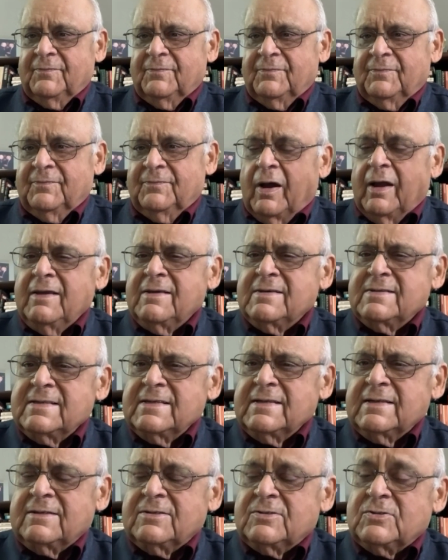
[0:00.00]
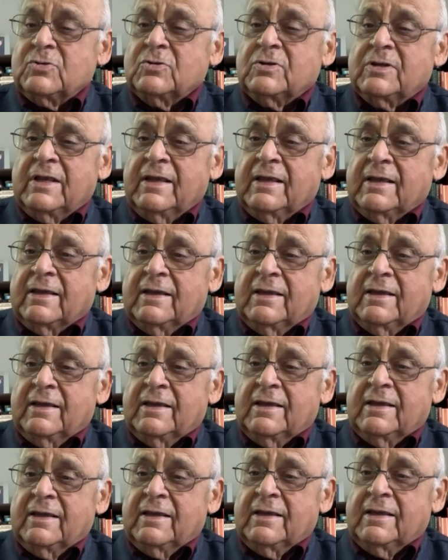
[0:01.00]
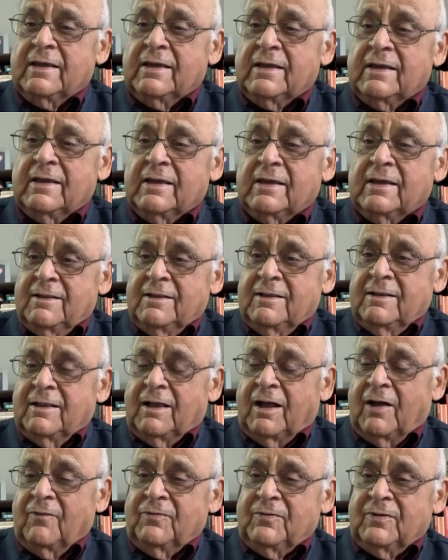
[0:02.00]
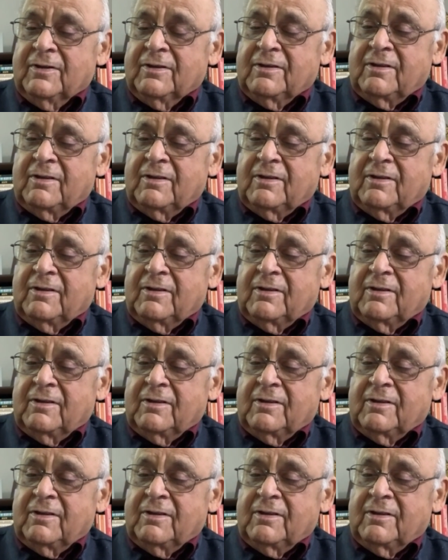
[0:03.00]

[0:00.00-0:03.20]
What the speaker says: Why is it today, after